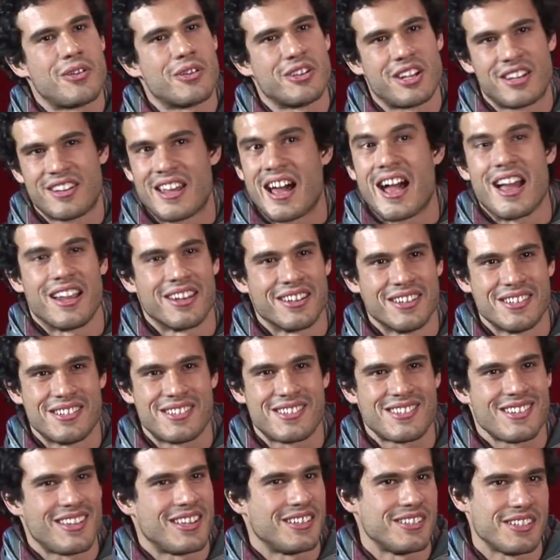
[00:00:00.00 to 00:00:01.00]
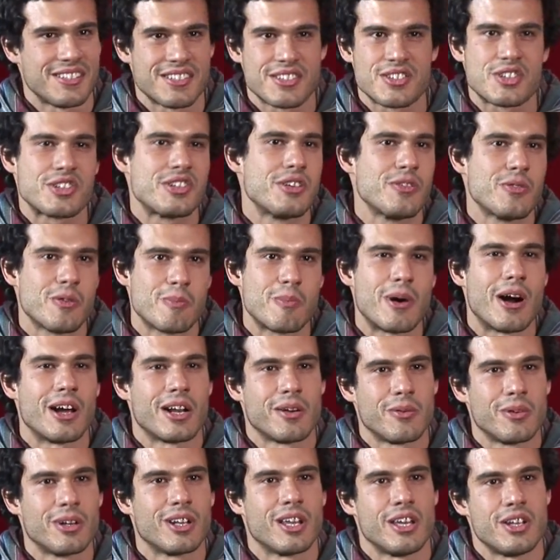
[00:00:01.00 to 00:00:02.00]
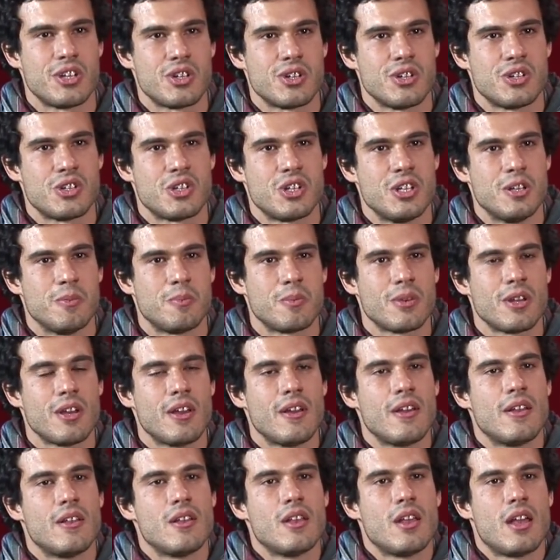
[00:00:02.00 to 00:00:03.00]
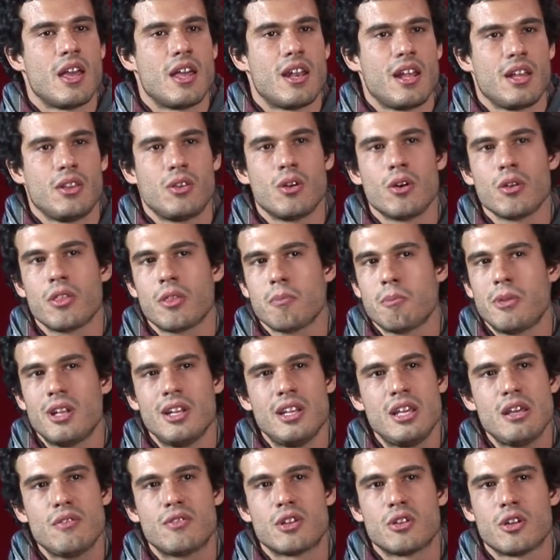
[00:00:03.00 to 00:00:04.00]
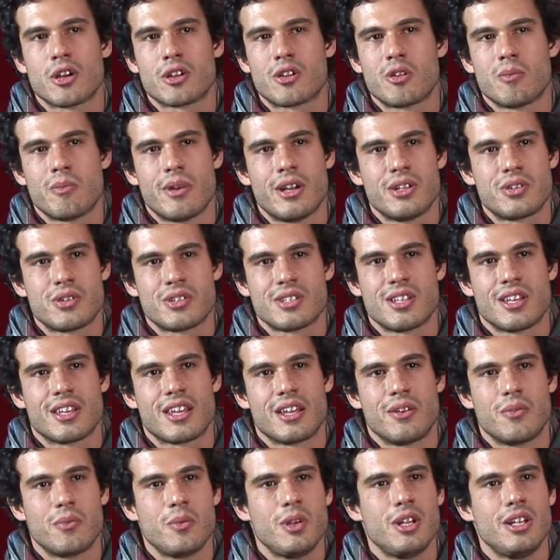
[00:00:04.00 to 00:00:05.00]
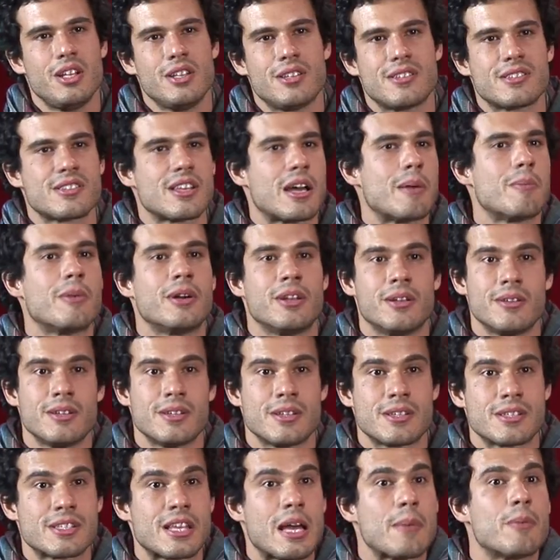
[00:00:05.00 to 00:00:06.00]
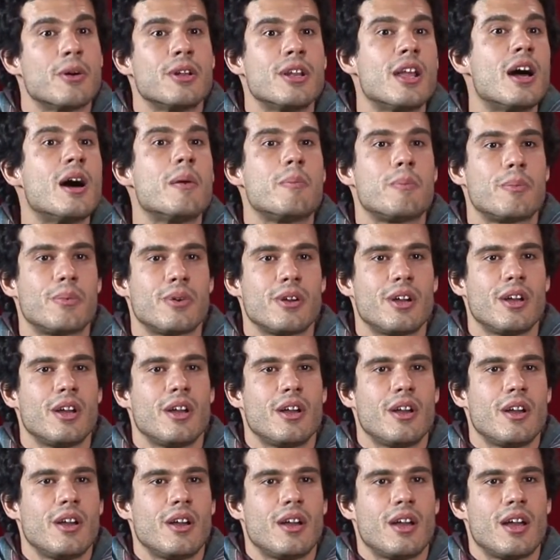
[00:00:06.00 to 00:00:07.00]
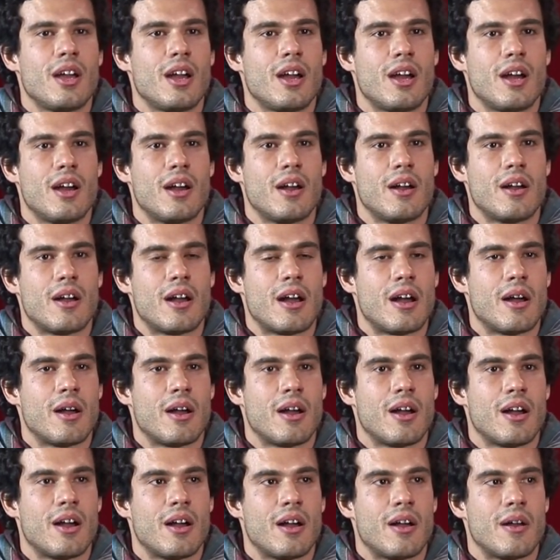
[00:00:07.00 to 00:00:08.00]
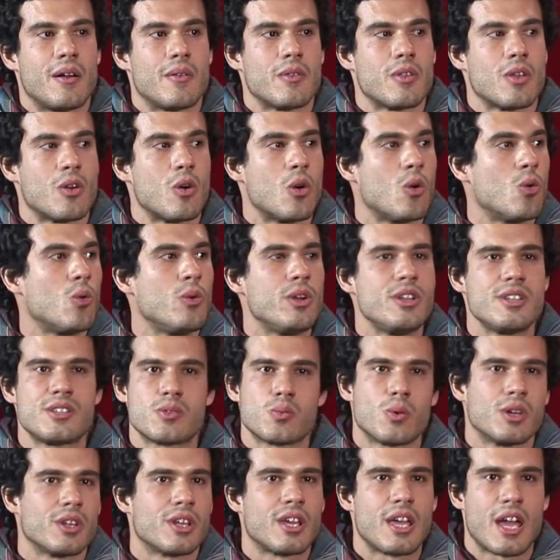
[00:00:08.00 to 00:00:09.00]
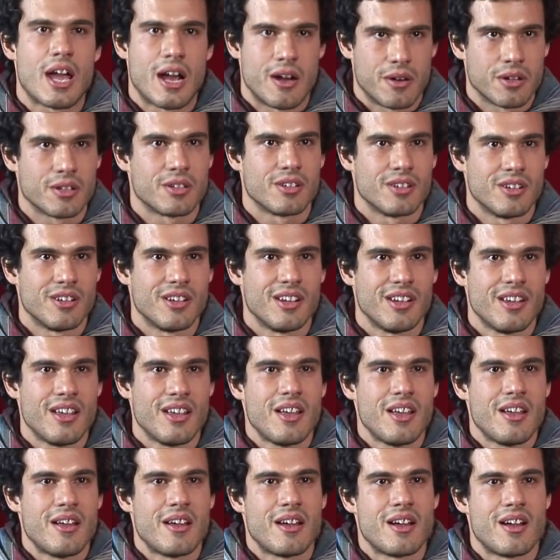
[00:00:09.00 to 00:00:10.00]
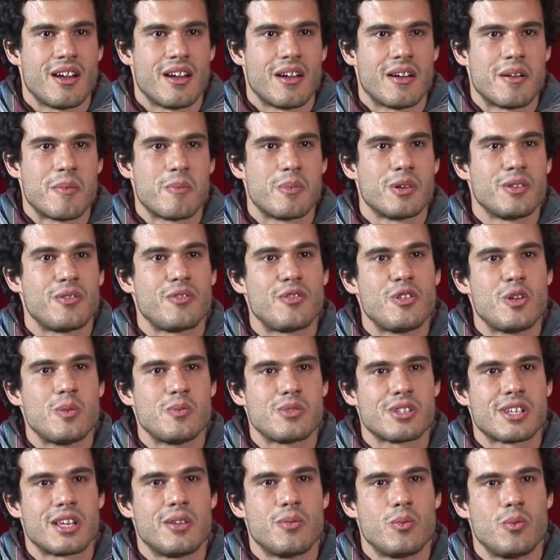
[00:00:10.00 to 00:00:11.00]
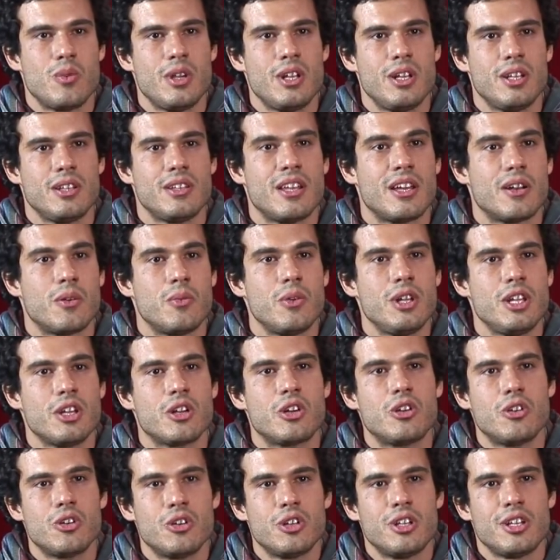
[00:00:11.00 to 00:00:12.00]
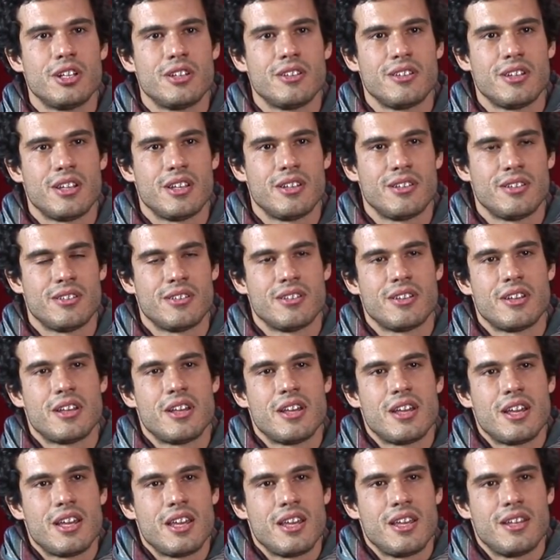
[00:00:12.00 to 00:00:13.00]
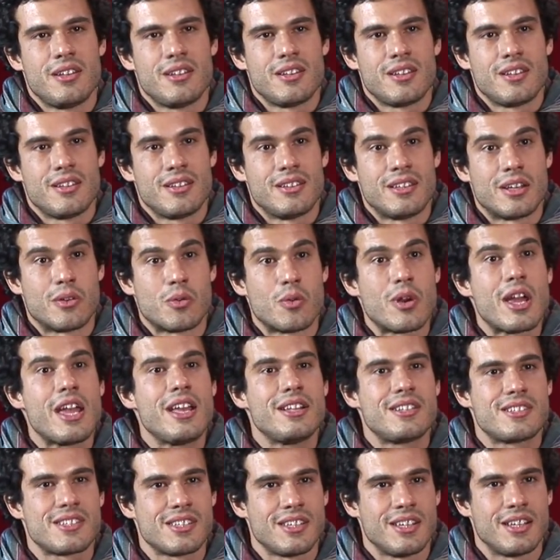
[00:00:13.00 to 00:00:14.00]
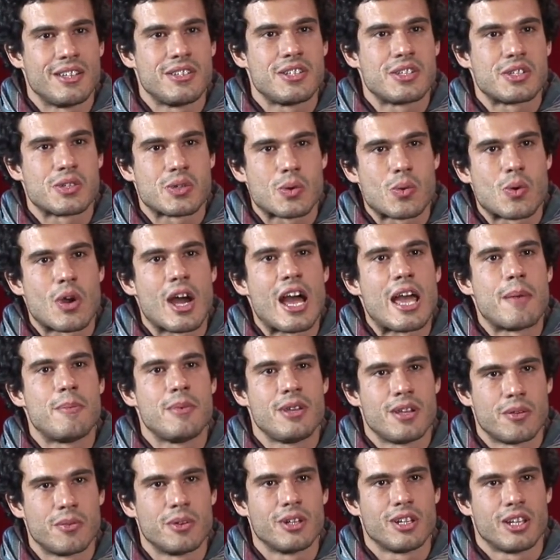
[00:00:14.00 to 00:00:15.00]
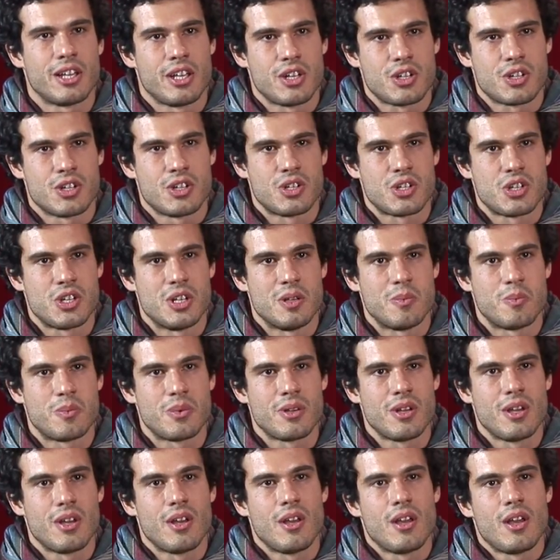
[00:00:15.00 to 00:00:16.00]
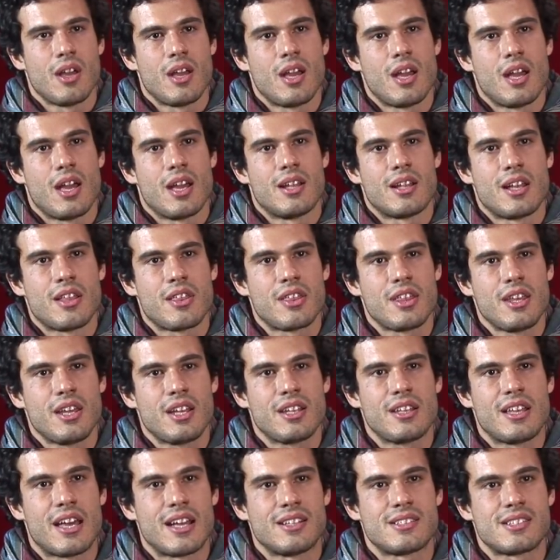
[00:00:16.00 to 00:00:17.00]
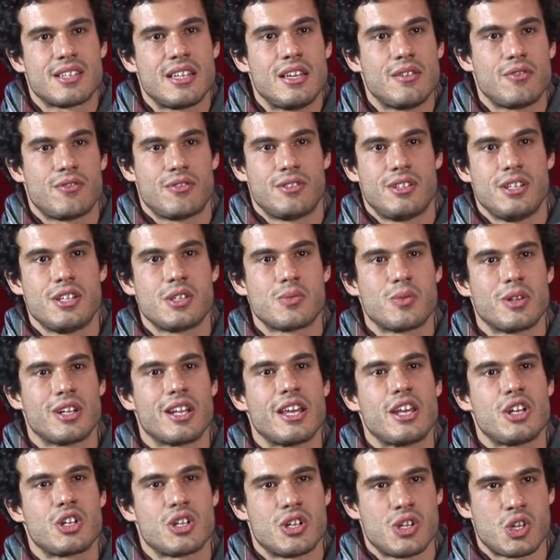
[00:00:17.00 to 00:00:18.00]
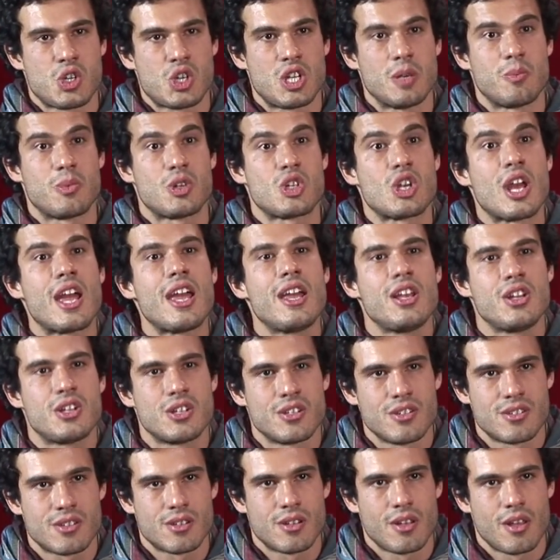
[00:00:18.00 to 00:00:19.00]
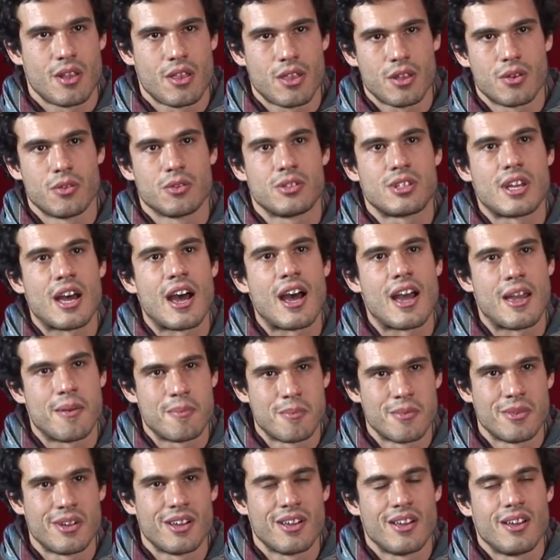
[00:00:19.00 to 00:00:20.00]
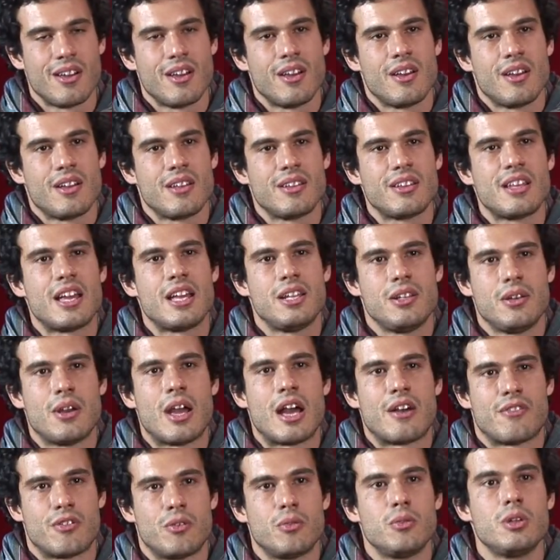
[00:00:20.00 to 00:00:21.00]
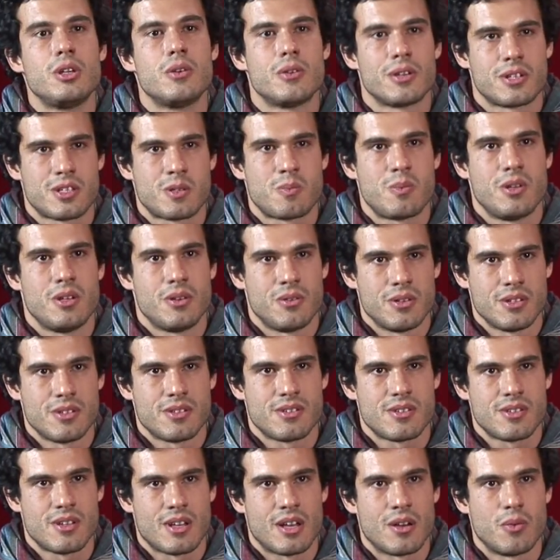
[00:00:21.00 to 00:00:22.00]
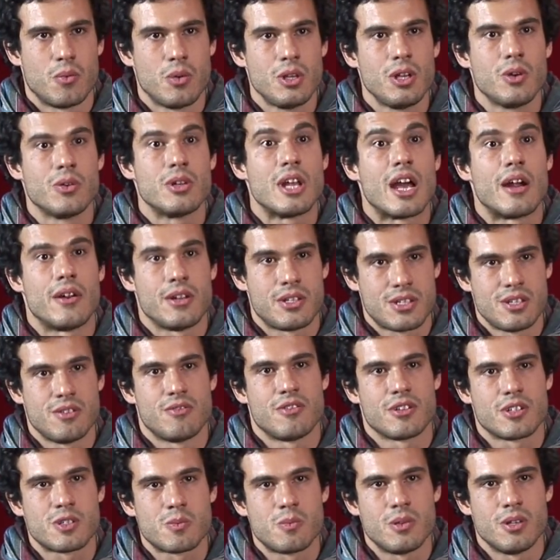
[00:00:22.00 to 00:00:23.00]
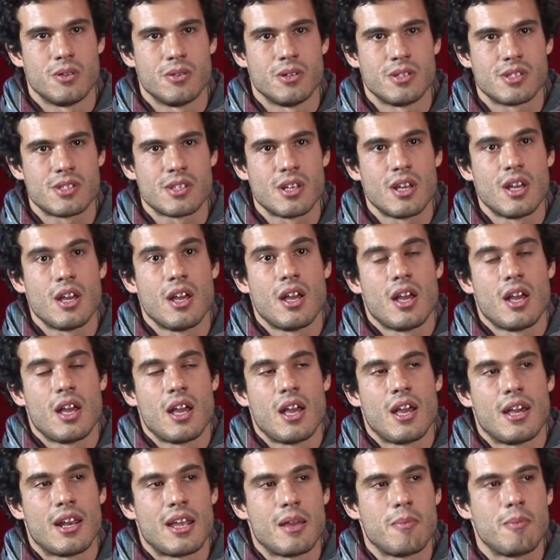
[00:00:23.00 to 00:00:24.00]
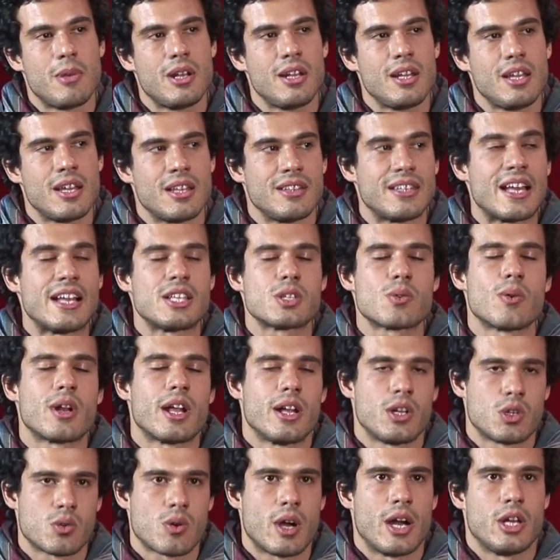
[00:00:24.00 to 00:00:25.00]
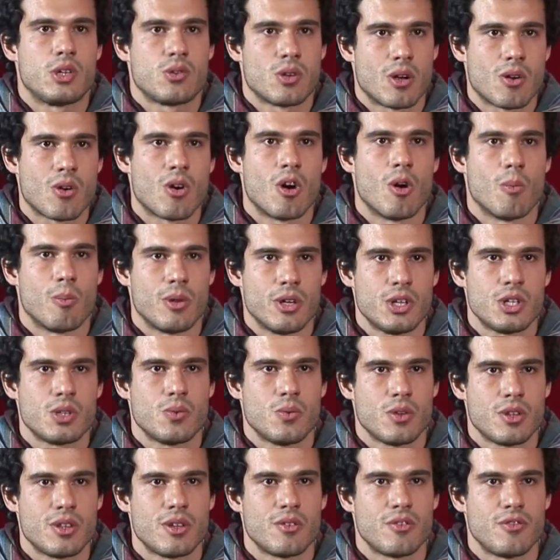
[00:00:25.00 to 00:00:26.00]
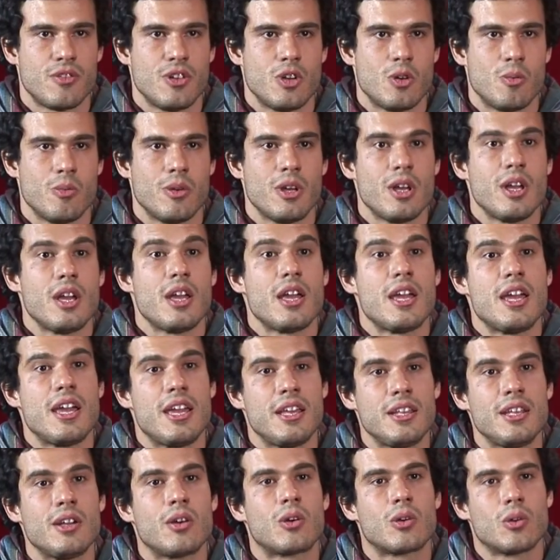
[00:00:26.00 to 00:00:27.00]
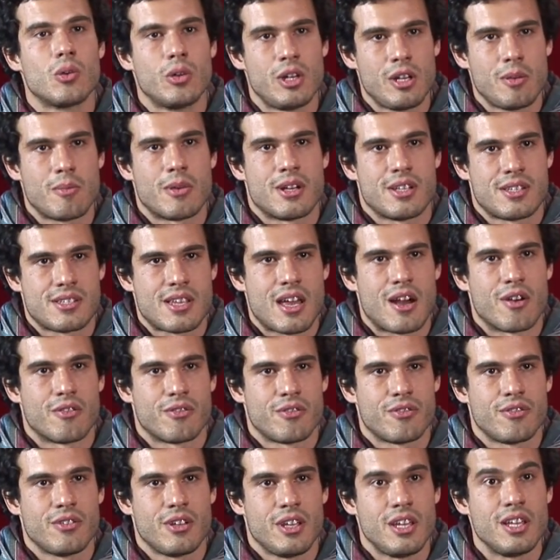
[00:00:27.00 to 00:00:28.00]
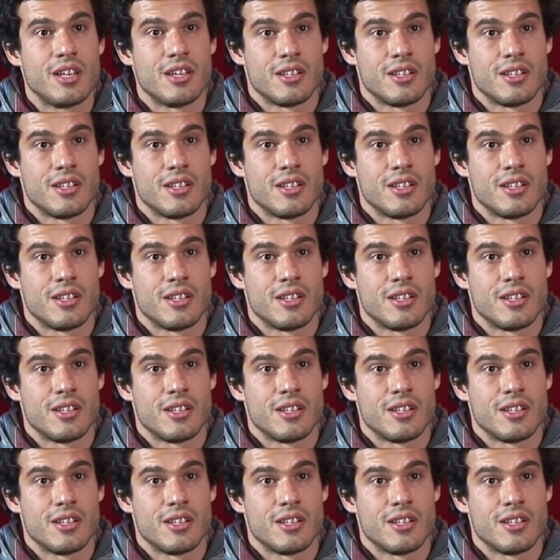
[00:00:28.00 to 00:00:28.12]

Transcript: on an island, and it's still about a relationship. And I don't believe the documentaries, they can really summon up who is one character. But films can really, they are really good in narrating and describing a relationship. And I think that if this relationship changes through time, then you have a real experience, a real narrative experience. And I believe, and that's what I try to accomplish with the film, in including myself in